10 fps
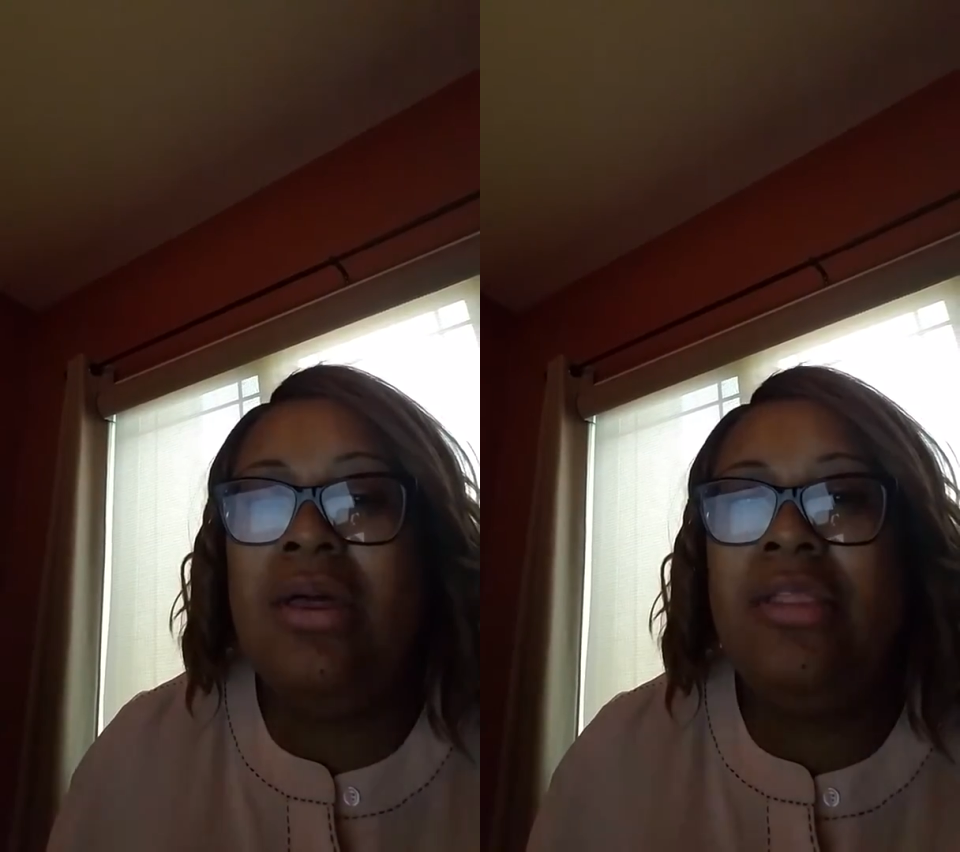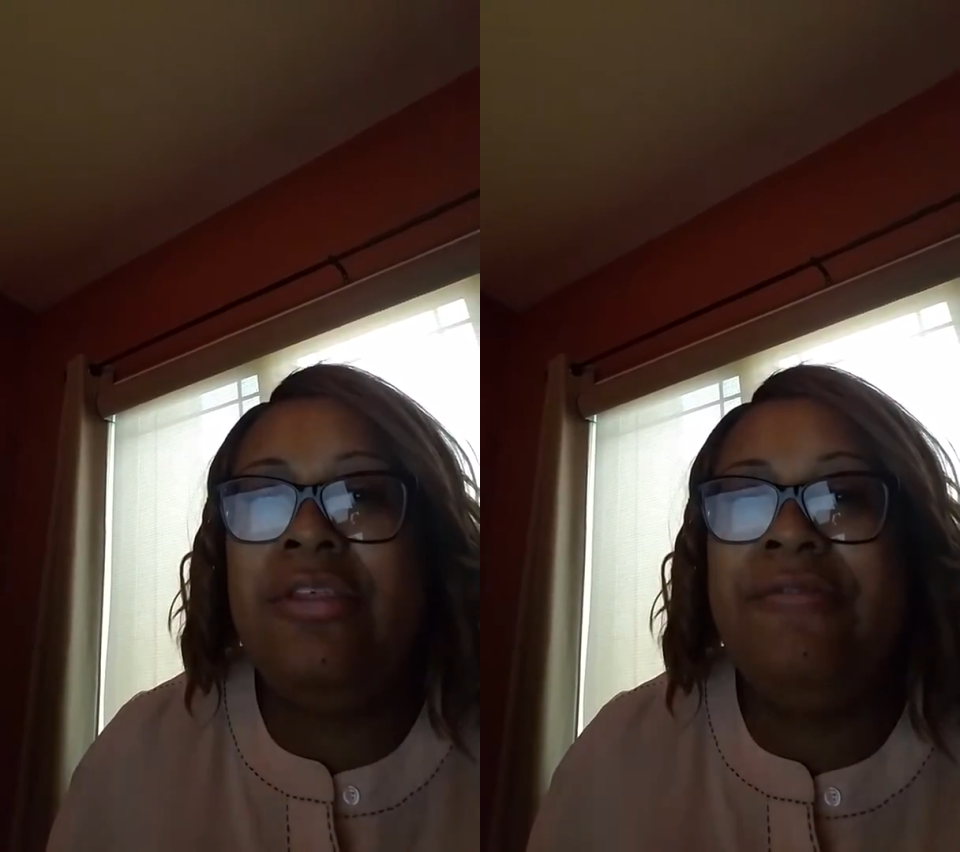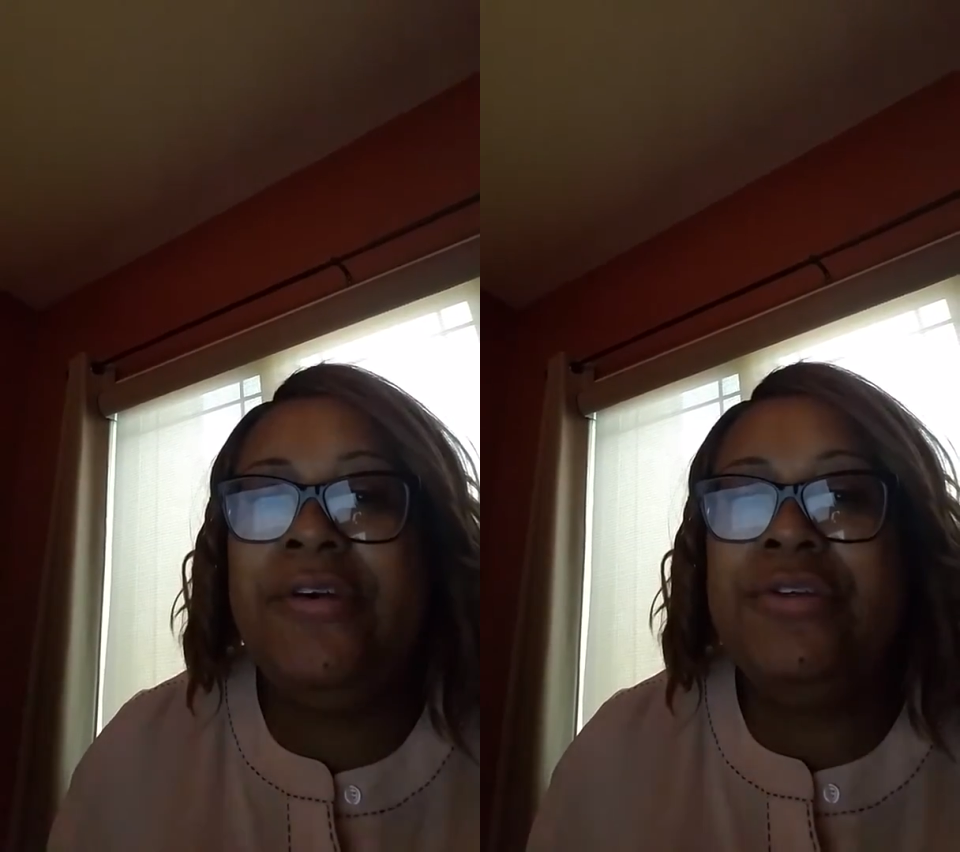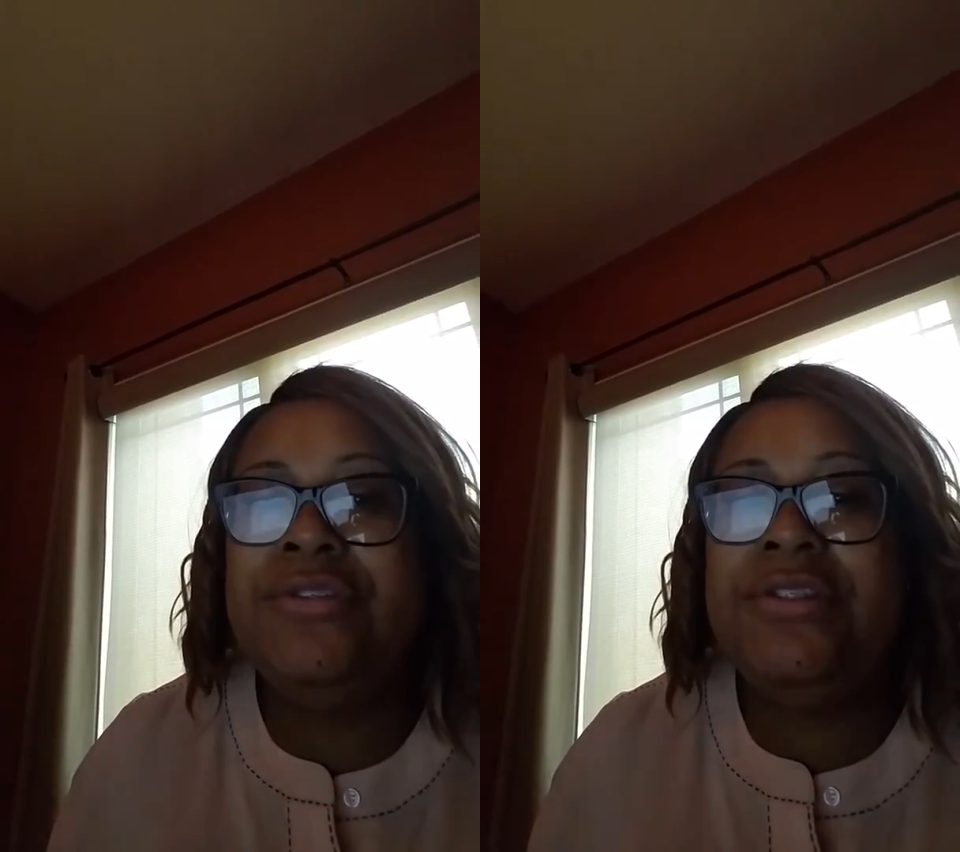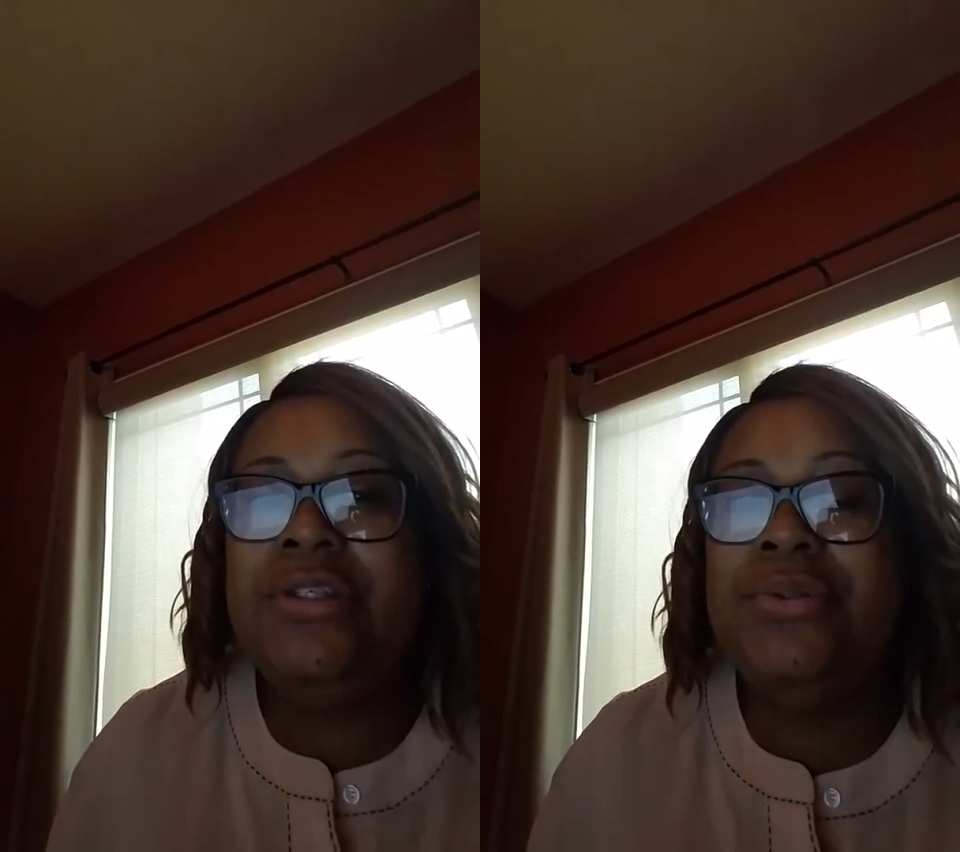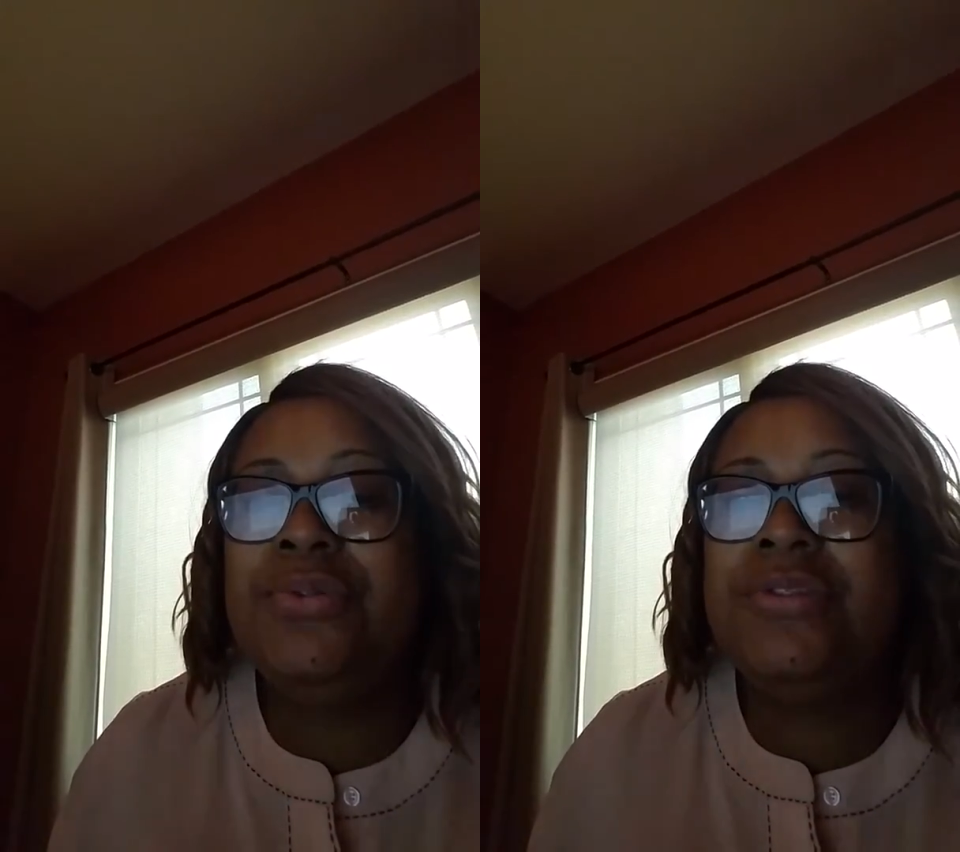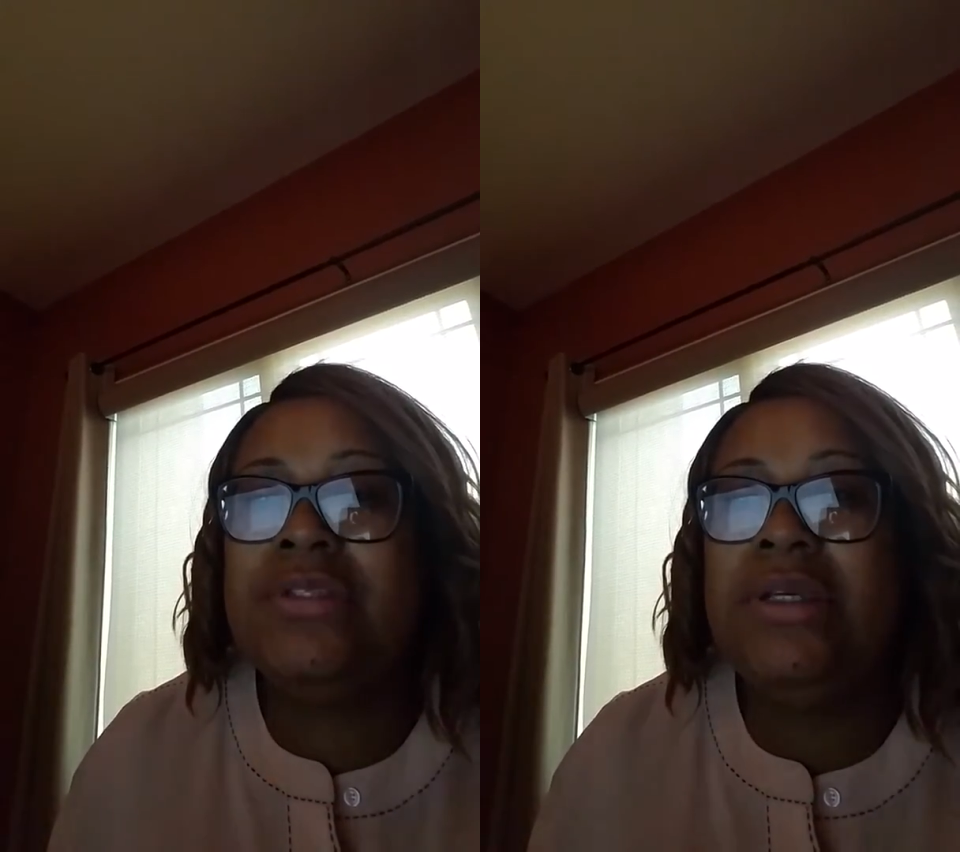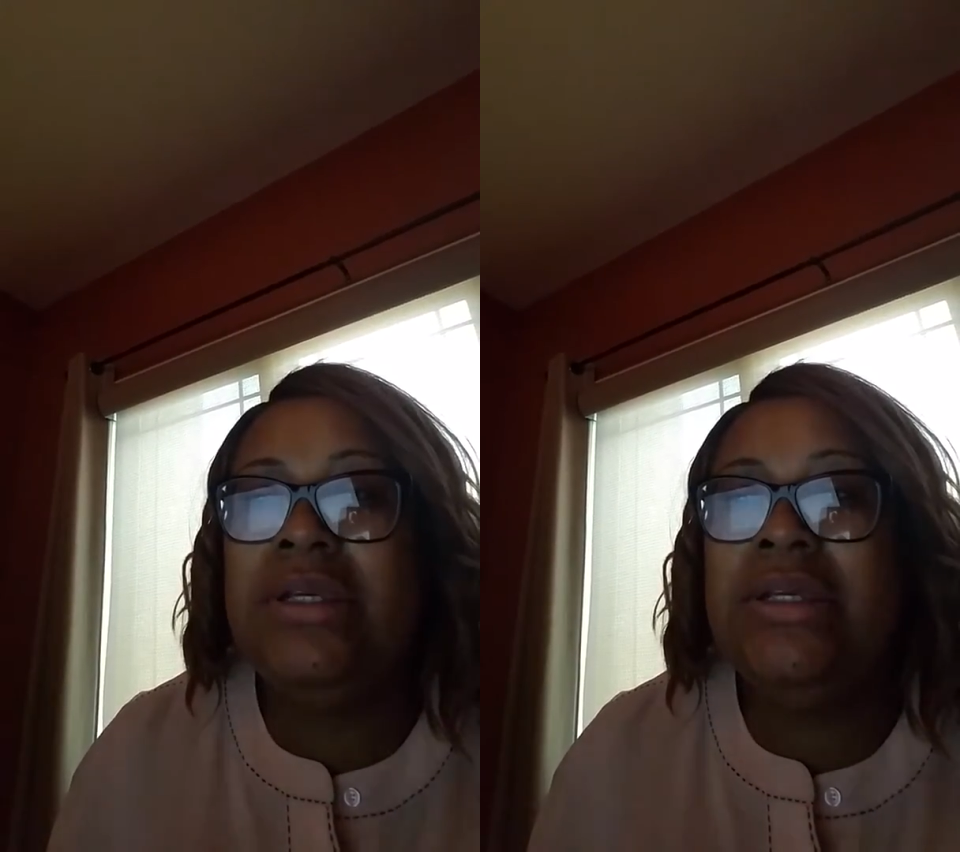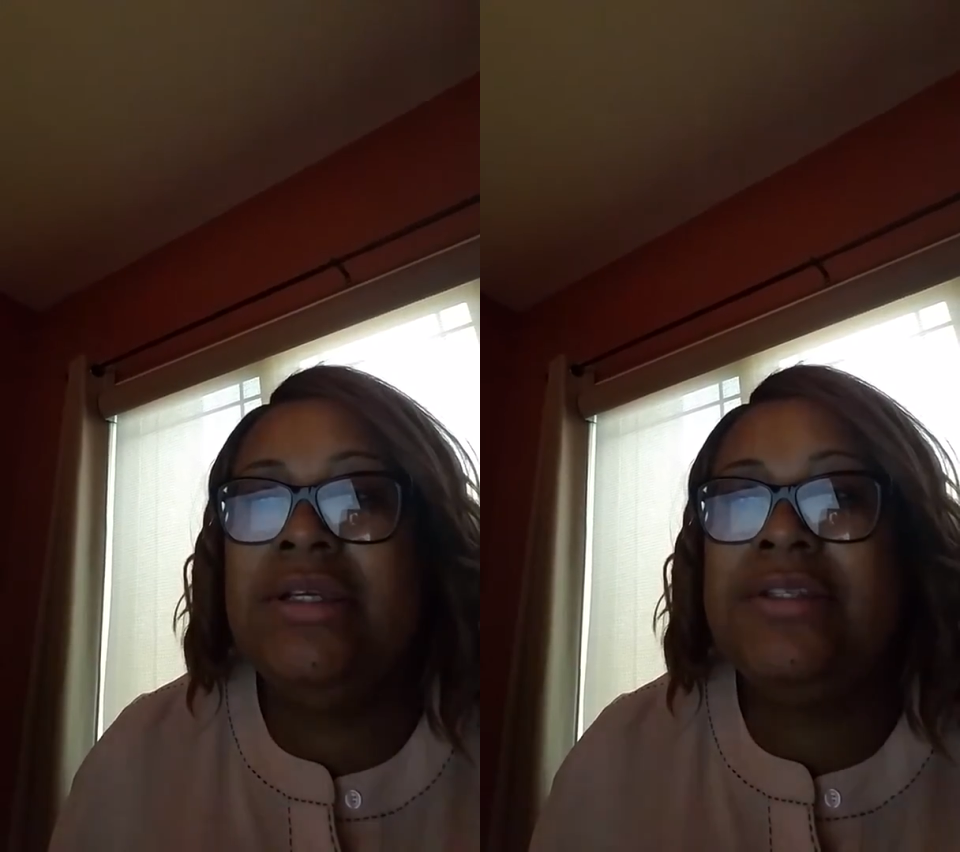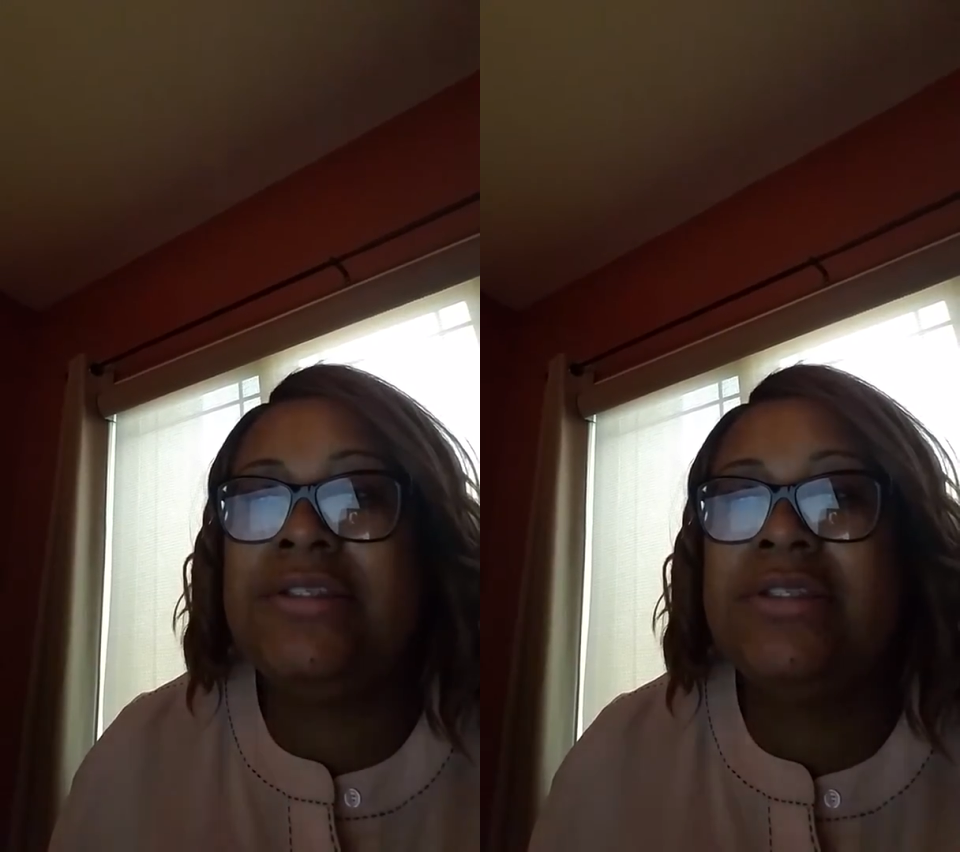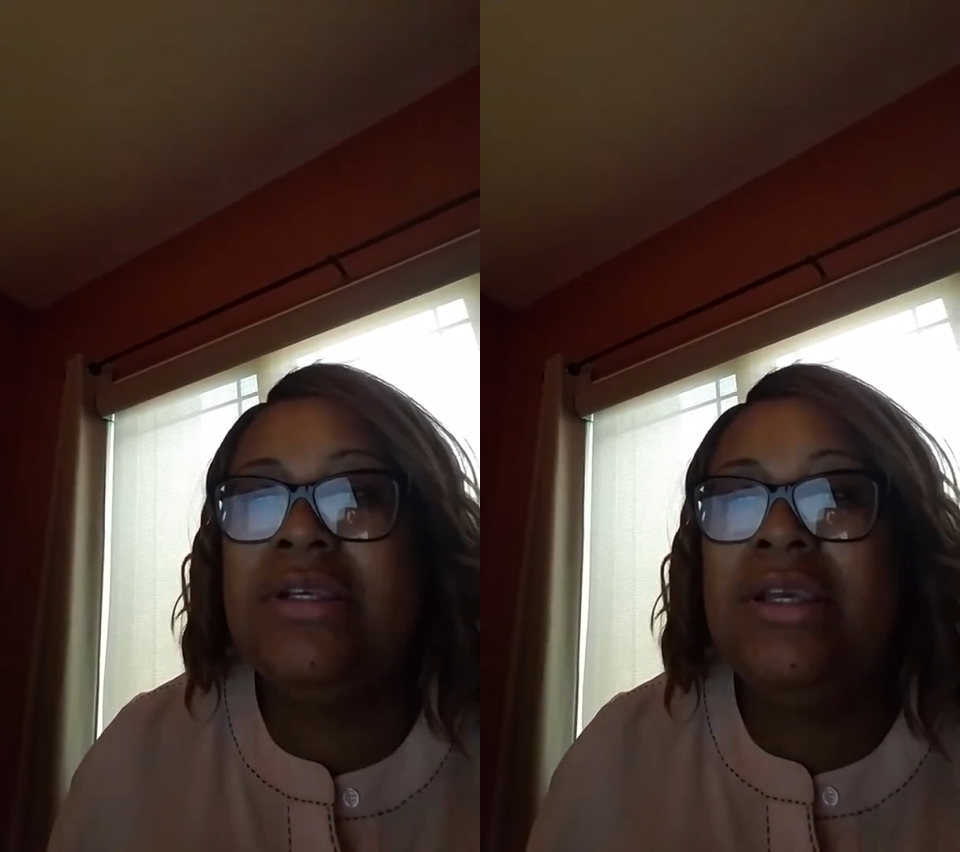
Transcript: The first use is